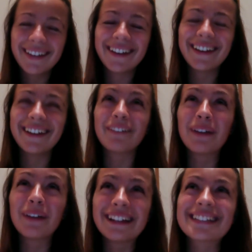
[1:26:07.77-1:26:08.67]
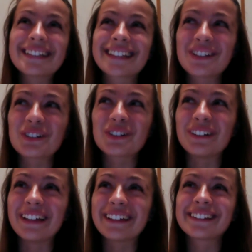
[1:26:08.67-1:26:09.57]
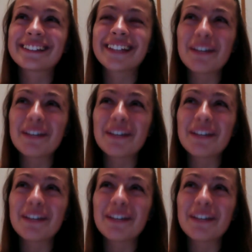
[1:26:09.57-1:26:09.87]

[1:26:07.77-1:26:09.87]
a weekly schedule, like same